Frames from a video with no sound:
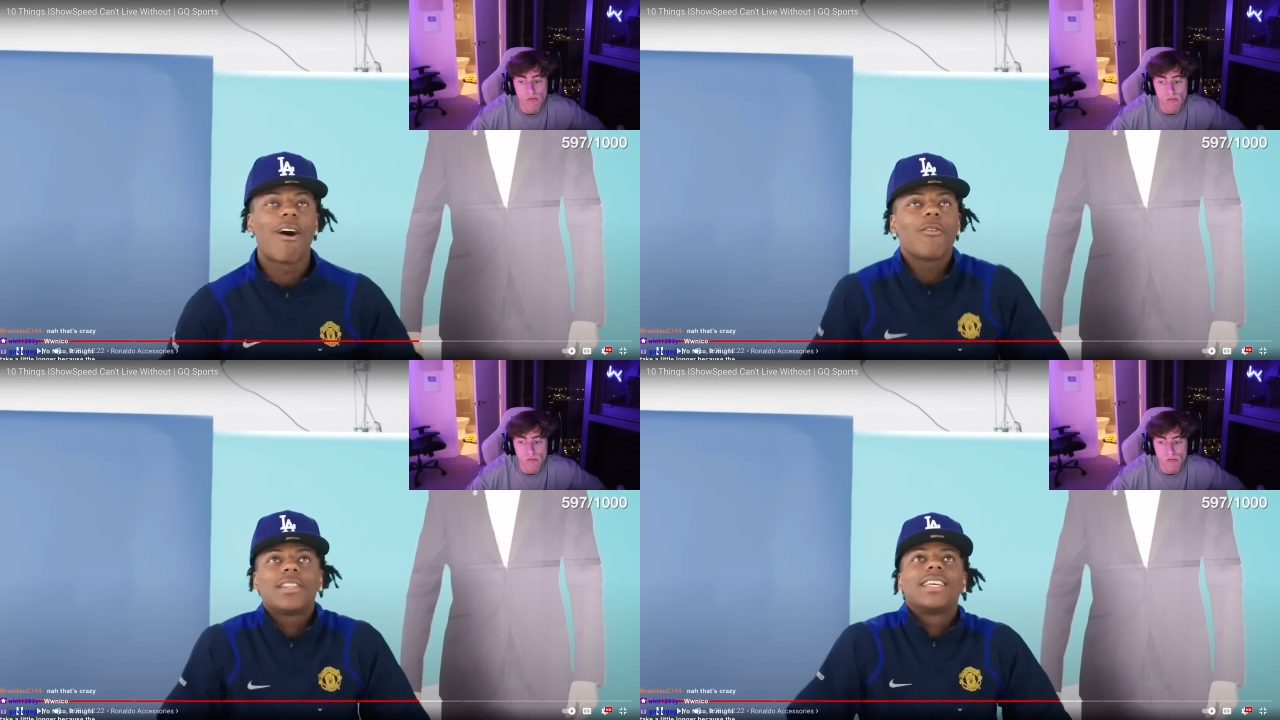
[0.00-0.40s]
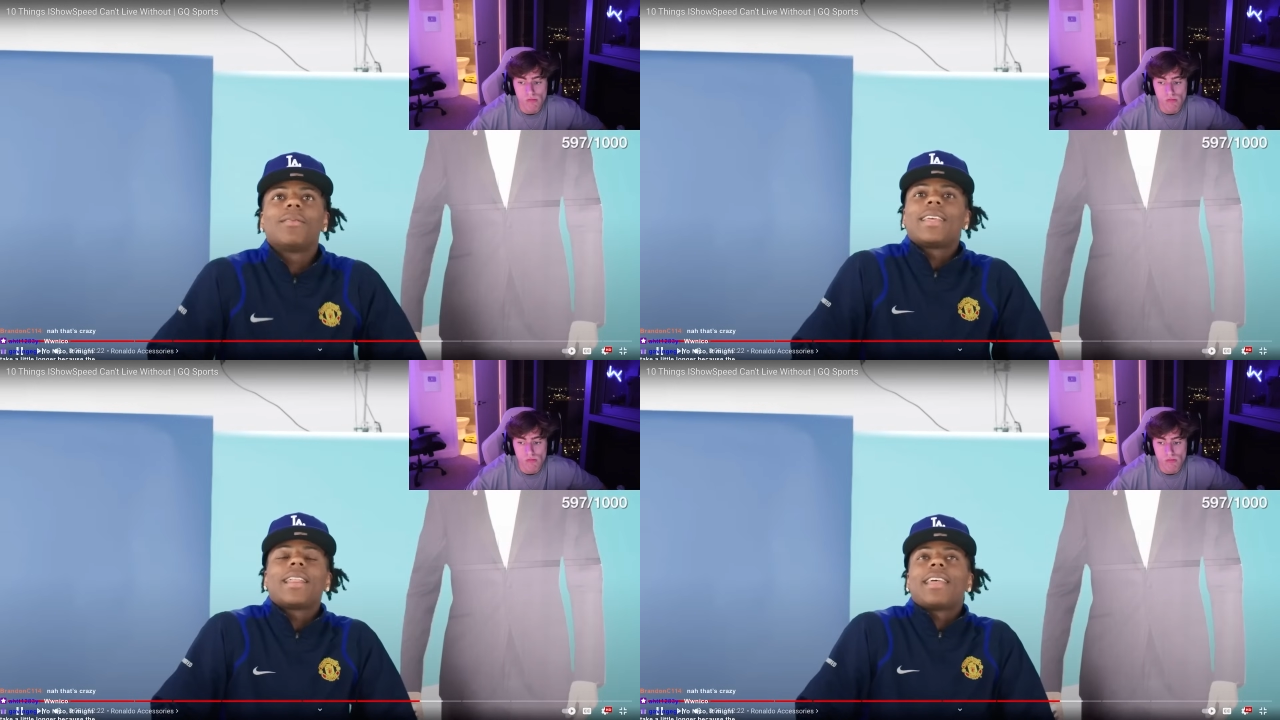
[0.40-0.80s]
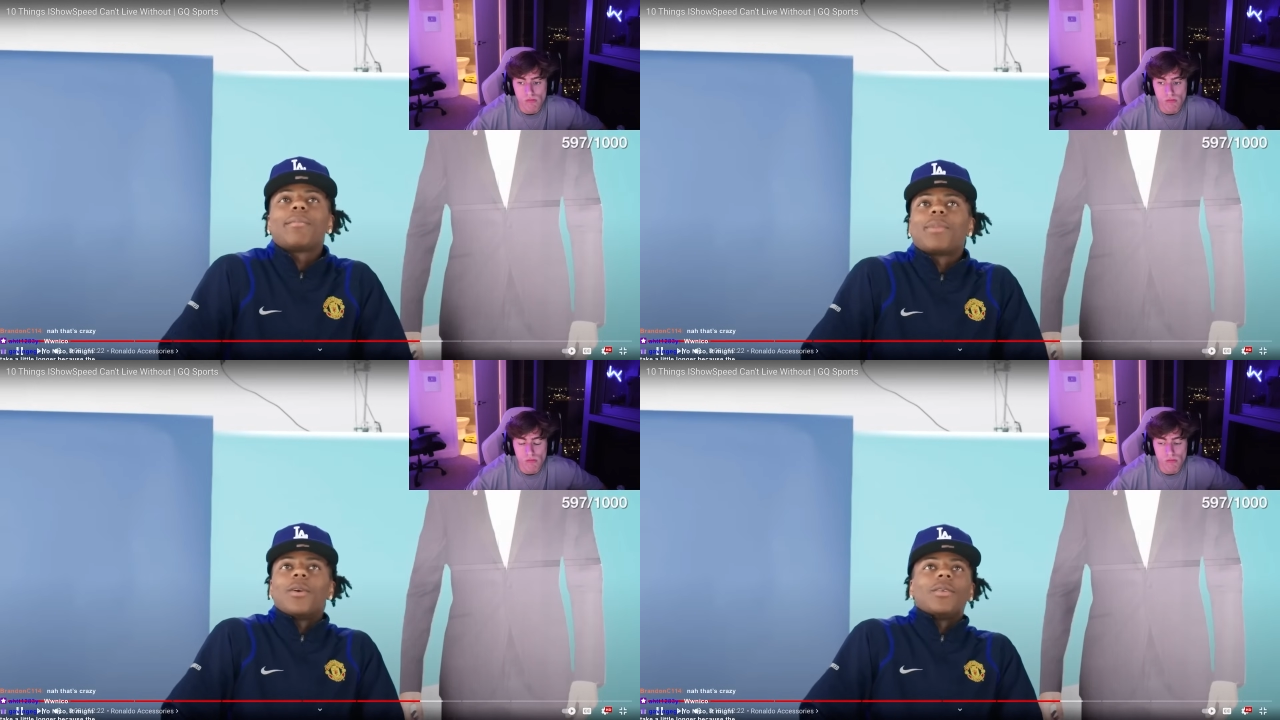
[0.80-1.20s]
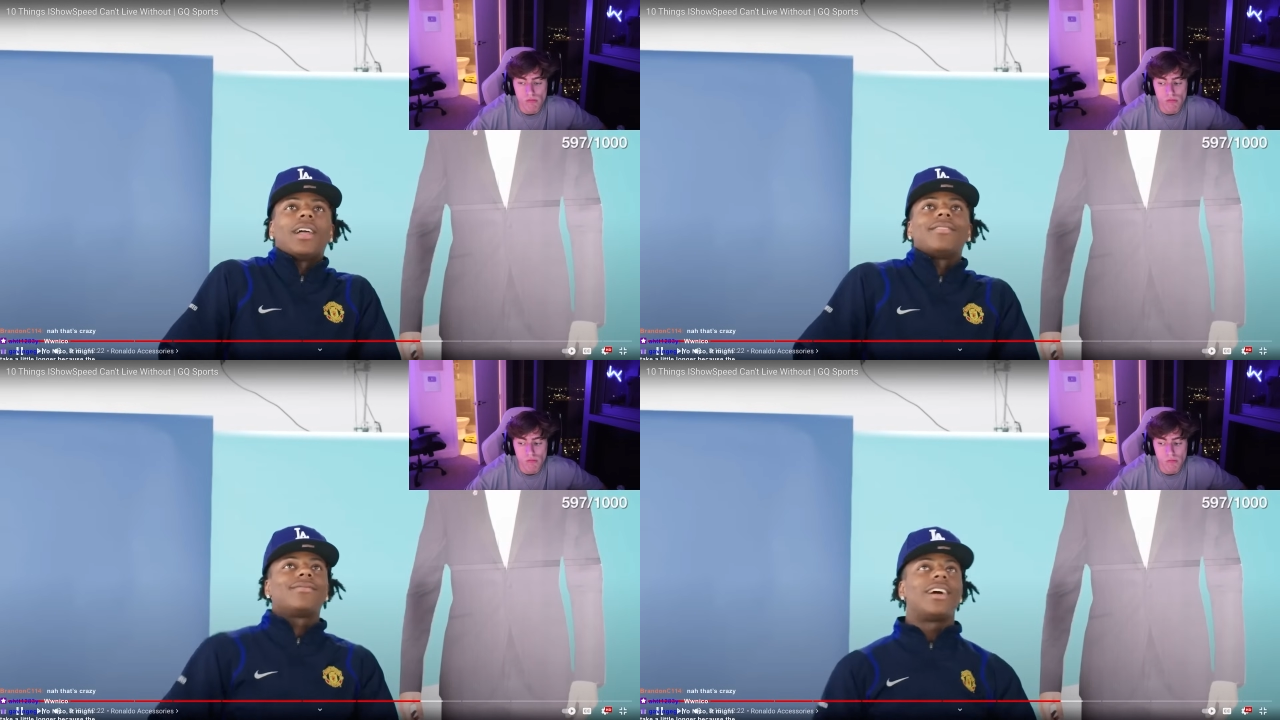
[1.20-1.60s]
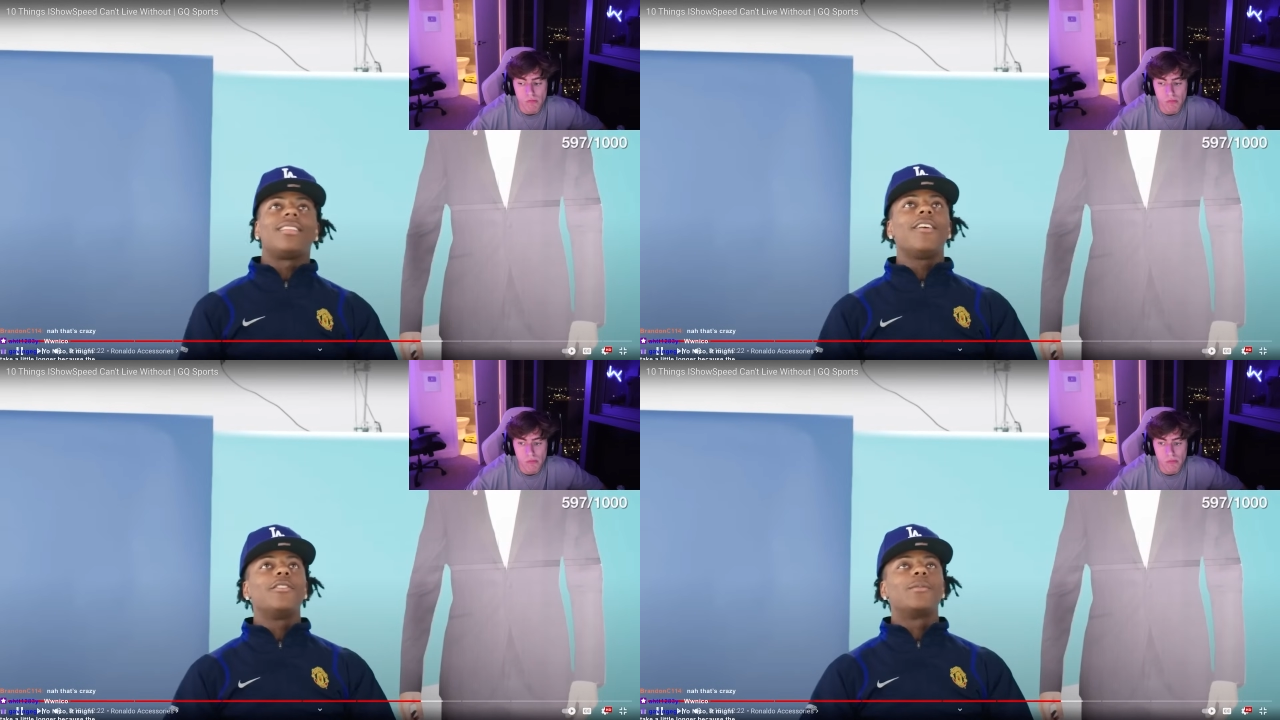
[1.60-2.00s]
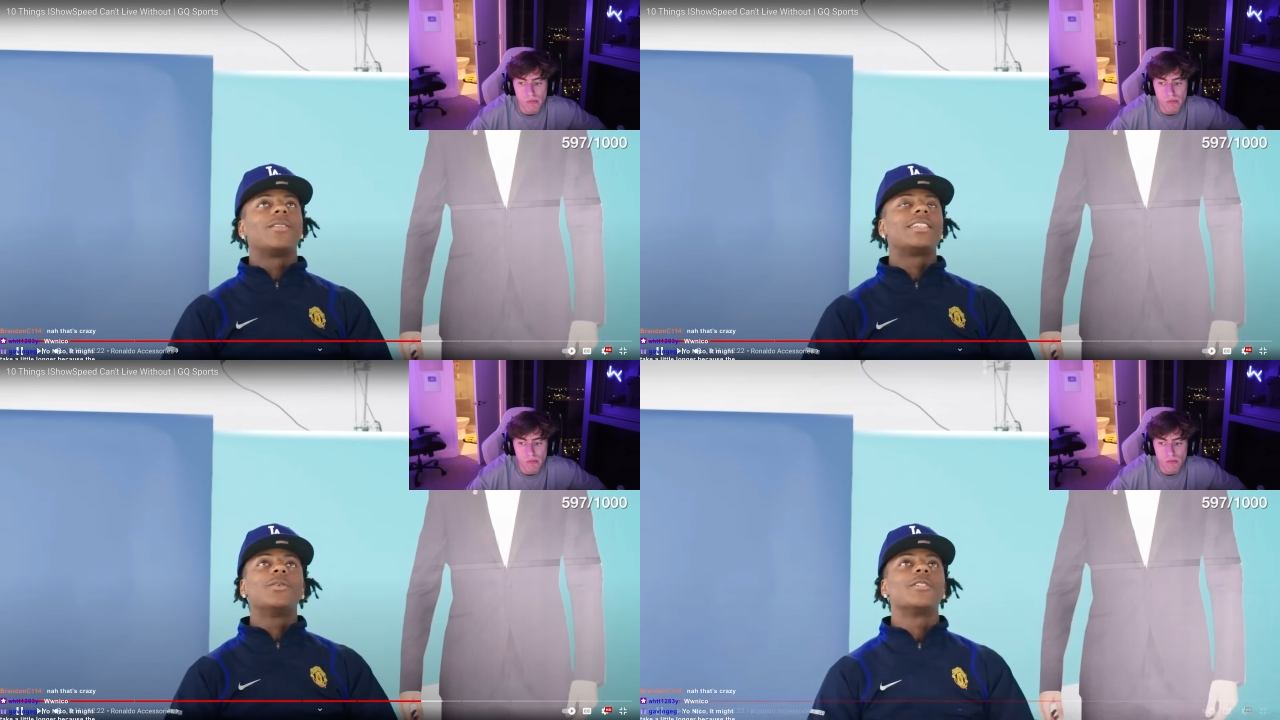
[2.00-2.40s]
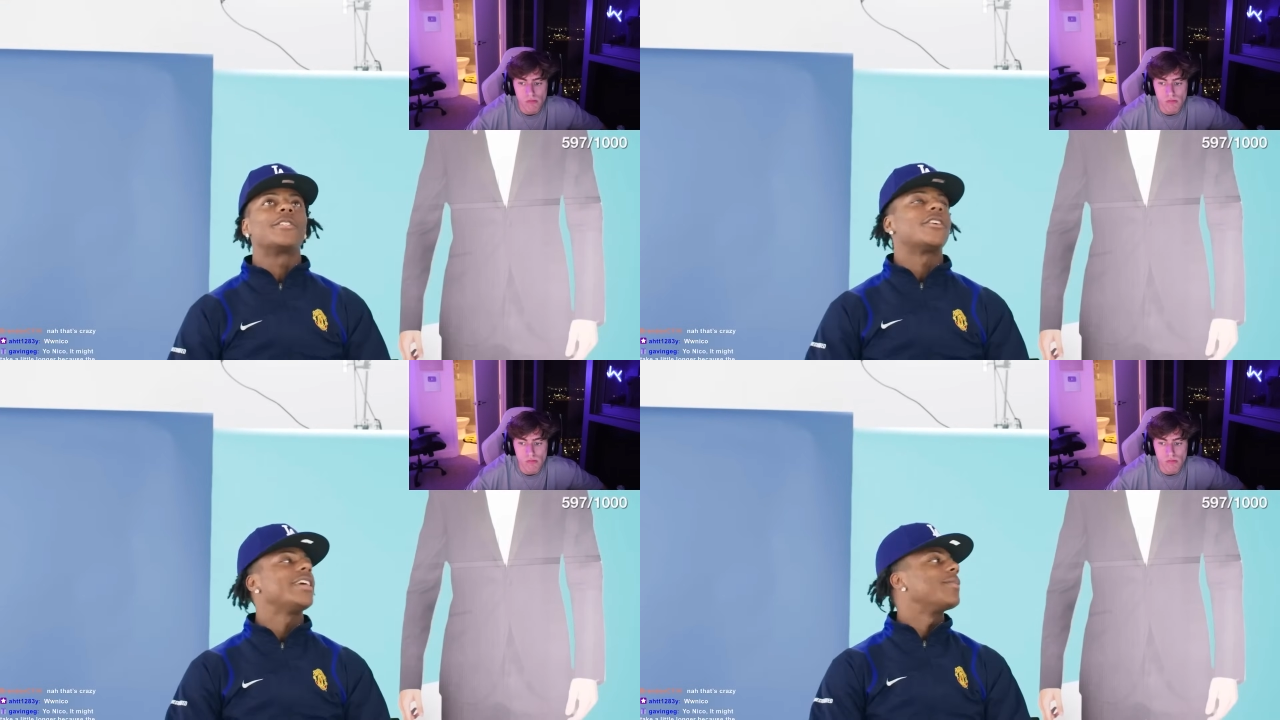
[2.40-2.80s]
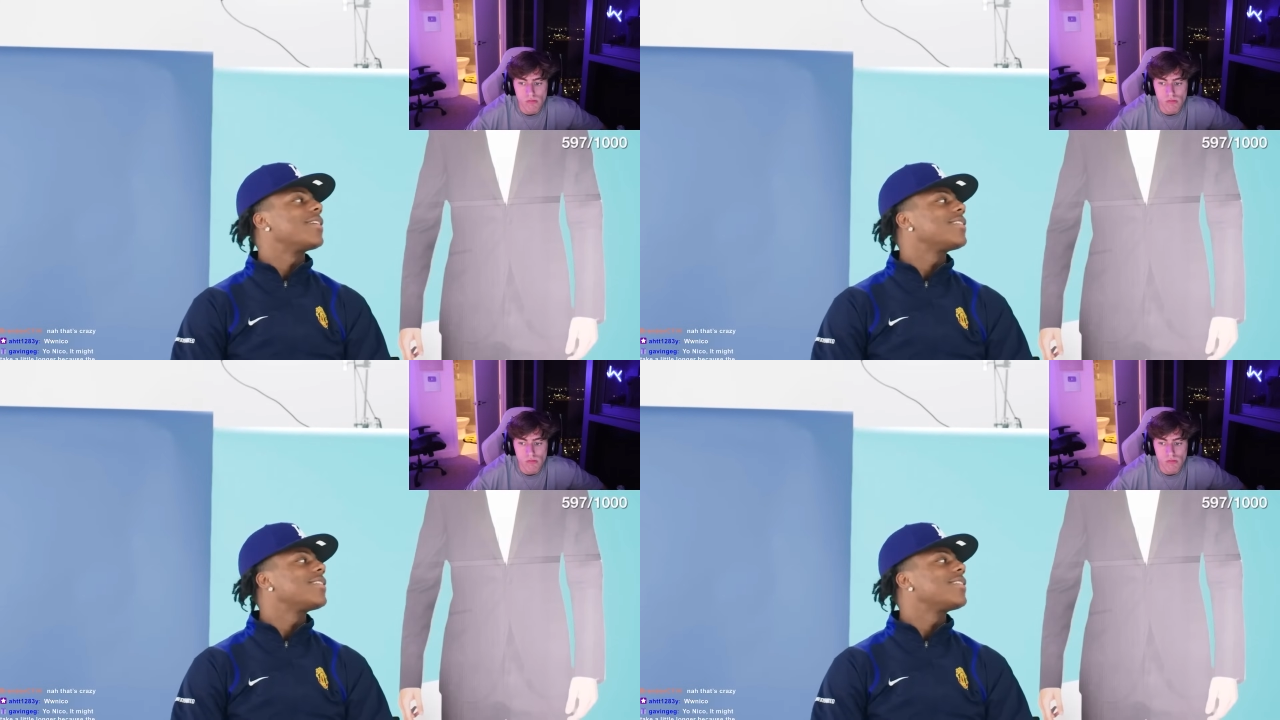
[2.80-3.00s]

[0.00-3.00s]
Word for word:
Speaker 1: I would just tell him, like, bro, like, I love you, bro. Let's do a stream,